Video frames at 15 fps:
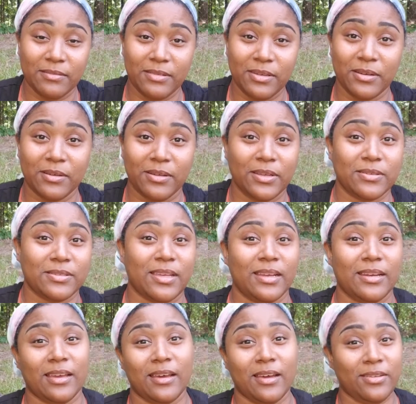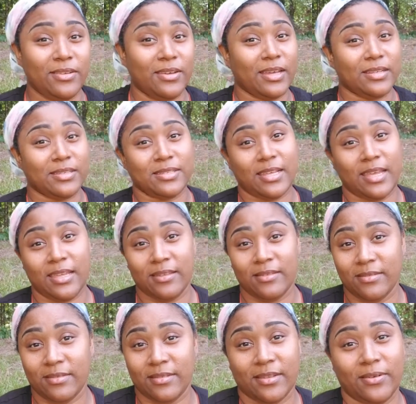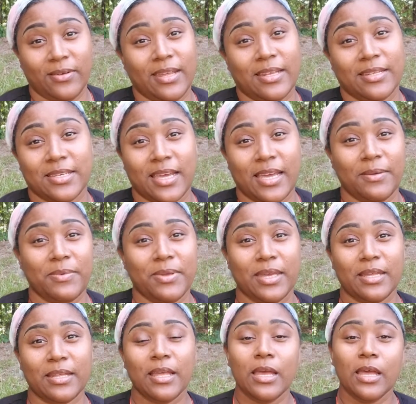You know, they was like, nah, you got to stay. You know, it ain't time yet.